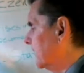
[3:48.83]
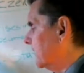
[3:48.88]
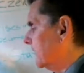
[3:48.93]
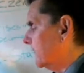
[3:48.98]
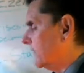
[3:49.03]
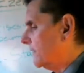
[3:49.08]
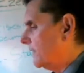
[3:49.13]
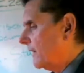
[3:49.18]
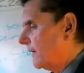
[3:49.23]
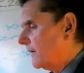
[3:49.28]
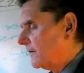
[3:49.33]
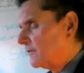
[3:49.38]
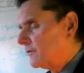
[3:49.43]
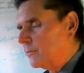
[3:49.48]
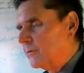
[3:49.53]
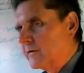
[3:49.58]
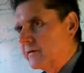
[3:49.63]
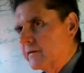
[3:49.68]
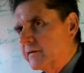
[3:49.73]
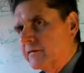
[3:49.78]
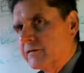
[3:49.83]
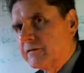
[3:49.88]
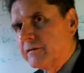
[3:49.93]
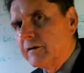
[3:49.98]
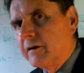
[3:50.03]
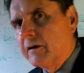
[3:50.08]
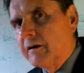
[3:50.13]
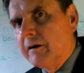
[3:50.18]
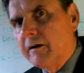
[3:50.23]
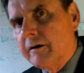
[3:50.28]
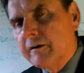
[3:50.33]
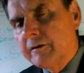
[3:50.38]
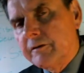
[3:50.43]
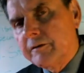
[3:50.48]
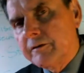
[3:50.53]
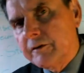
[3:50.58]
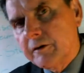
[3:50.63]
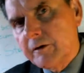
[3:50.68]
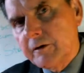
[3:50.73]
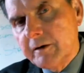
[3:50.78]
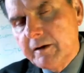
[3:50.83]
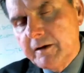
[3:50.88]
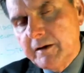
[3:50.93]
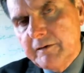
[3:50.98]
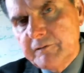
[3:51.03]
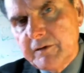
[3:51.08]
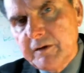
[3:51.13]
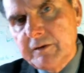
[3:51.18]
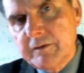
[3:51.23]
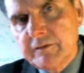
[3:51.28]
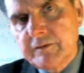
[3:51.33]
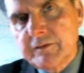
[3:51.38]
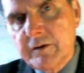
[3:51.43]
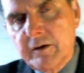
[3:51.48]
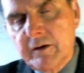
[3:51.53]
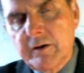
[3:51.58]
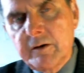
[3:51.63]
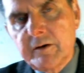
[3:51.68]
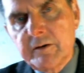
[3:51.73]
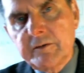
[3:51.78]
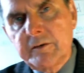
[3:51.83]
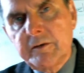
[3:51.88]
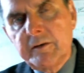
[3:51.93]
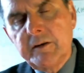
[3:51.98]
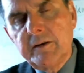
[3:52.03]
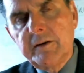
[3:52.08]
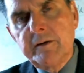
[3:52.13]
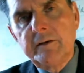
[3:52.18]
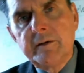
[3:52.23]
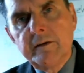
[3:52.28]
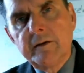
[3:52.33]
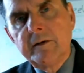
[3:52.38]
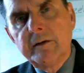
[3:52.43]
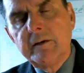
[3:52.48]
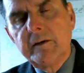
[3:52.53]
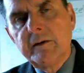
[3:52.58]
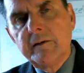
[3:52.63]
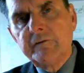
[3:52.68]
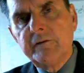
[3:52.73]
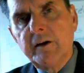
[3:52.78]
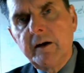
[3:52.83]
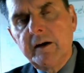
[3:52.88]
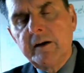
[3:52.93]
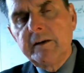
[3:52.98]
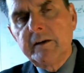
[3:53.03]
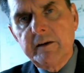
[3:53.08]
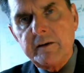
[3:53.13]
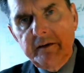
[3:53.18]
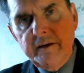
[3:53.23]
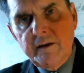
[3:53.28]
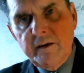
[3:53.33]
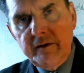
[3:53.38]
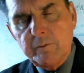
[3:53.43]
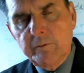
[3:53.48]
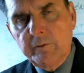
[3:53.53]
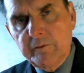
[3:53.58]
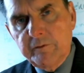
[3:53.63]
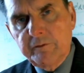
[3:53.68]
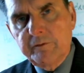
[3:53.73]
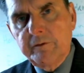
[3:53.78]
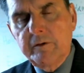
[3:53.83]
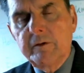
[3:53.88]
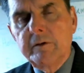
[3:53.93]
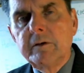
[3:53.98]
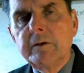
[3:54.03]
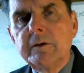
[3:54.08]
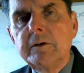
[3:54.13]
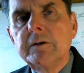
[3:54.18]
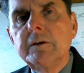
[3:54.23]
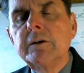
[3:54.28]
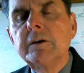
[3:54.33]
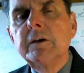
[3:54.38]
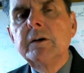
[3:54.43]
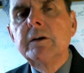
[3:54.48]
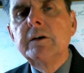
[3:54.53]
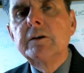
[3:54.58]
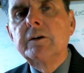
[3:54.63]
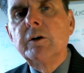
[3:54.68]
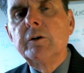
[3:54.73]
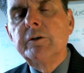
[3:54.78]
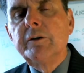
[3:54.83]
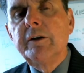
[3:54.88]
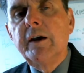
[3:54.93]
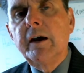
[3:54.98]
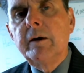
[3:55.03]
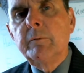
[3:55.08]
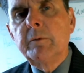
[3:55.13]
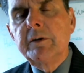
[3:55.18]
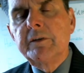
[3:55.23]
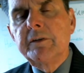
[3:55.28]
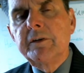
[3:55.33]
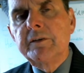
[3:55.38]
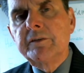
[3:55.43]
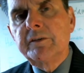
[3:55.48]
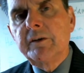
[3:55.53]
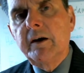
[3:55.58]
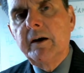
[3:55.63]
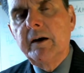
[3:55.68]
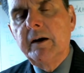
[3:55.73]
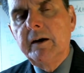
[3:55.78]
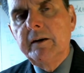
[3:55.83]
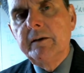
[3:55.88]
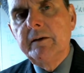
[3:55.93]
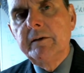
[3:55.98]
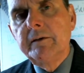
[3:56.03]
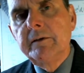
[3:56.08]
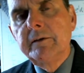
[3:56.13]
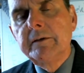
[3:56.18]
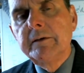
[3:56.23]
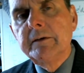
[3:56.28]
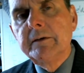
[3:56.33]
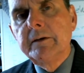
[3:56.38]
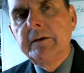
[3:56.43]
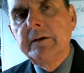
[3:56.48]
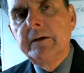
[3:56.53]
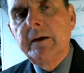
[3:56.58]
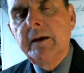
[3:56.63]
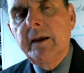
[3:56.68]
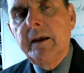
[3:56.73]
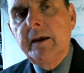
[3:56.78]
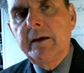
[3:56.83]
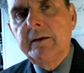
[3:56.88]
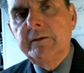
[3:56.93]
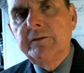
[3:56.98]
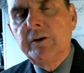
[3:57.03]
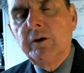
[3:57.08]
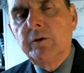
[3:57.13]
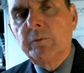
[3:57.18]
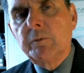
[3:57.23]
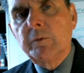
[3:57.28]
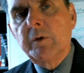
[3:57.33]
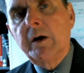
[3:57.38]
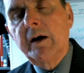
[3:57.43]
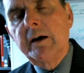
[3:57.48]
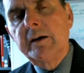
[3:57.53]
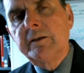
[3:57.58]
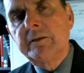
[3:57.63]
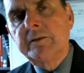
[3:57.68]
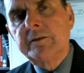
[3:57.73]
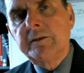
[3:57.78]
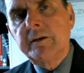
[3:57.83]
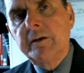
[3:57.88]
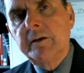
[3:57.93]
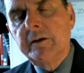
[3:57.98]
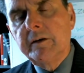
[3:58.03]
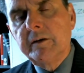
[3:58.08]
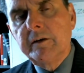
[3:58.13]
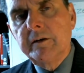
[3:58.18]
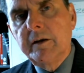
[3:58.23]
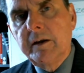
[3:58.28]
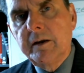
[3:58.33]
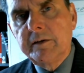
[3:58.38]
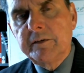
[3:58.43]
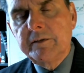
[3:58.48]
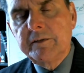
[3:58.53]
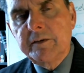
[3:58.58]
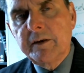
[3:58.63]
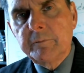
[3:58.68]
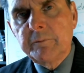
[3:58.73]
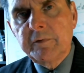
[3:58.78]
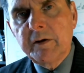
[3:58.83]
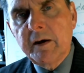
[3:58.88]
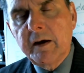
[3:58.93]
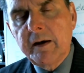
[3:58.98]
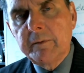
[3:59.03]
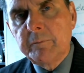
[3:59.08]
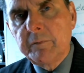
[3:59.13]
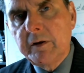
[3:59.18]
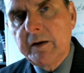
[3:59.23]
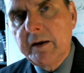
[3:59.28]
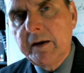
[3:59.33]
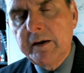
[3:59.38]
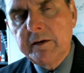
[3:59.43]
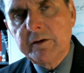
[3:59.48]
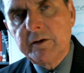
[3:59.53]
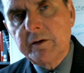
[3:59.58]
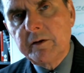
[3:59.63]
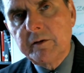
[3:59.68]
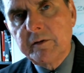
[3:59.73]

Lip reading: and that's when the stars are evening stars, and then finally they go down with the sun and don't rise till sometime later. And the